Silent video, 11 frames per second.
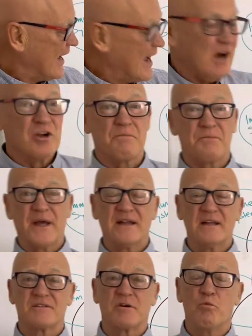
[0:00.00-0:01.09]
Outcompete
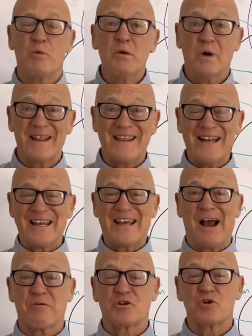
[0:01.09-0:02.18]
it, so we want to then
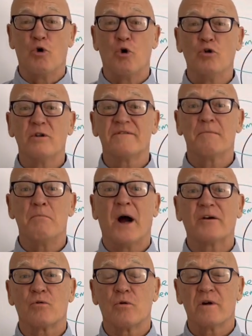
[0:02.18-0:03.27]
encourage all of the
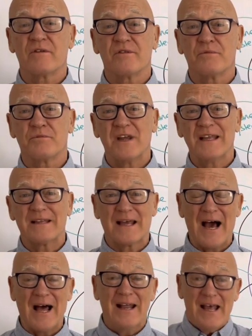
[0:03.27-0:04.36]
microorganisms in the
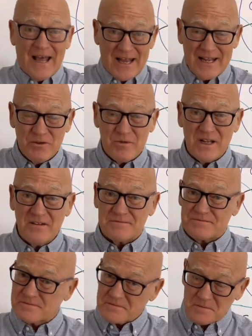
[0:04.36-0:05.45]
gut, and here it is.
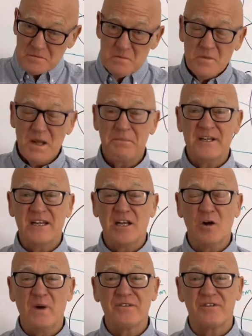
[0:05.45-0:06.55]

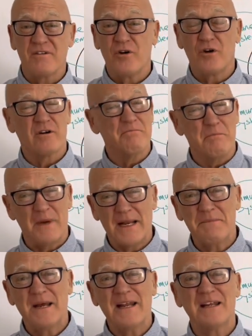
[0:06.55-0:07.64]
Particular ones you've heard of many,
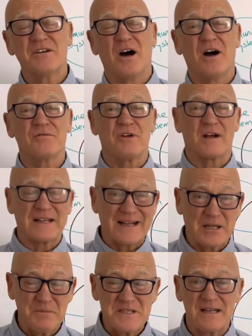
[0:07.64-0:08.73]
many times, like
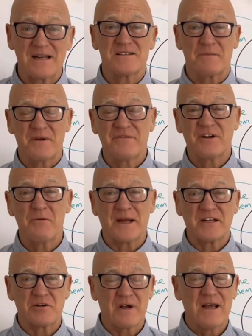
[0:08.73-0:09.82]
lactobacillus and
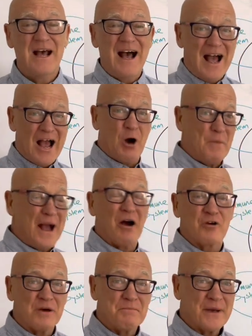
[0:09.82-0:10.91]
bifidobacteria, help out
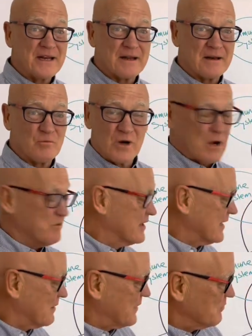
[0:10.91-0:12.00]
compete it. And we'll go into
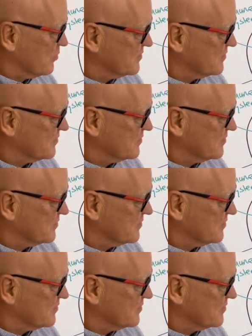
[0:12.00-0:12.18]
that in a bit more